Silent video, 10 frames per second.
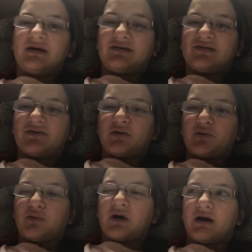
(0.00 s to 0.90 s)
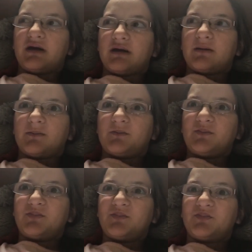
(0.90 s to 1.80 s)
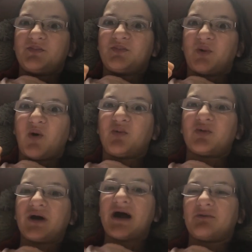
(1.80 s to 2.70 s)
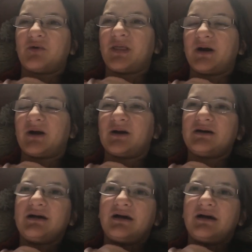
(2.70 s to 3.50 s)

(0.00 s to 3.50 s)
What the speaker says: so I am over halfway there